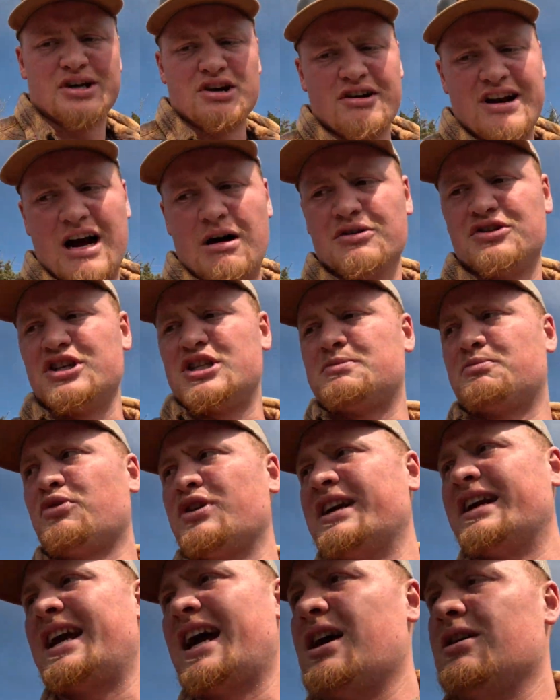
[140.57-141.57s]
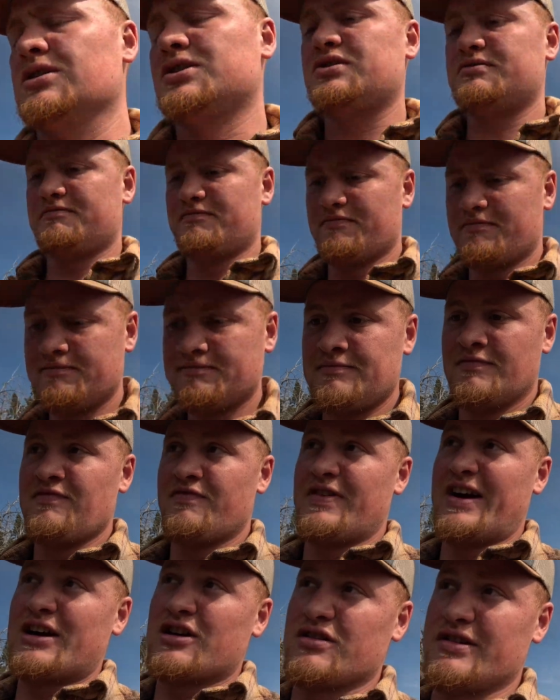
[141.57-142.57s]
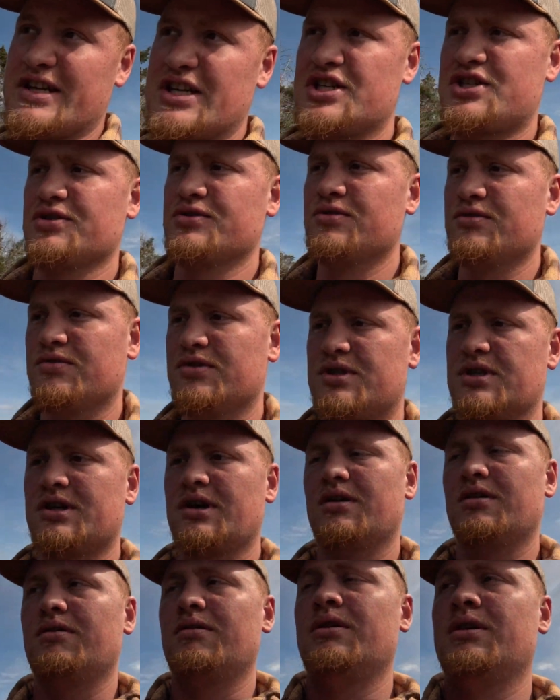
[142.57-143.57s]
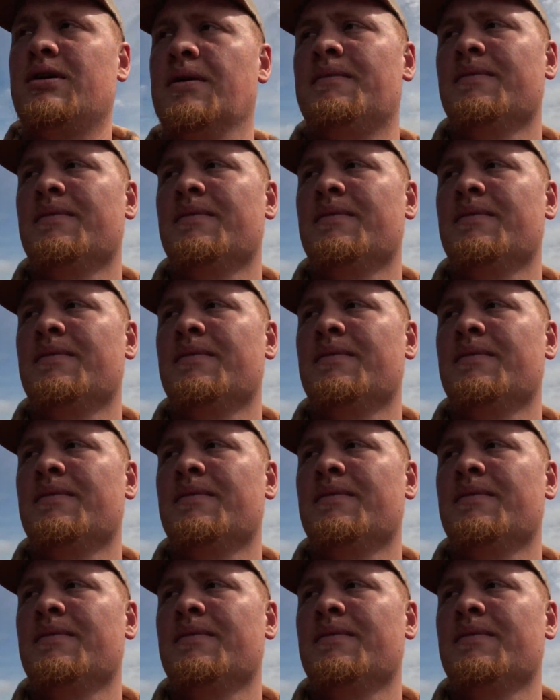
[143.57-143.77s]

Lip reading: be going out with the spring cows fairly soon, so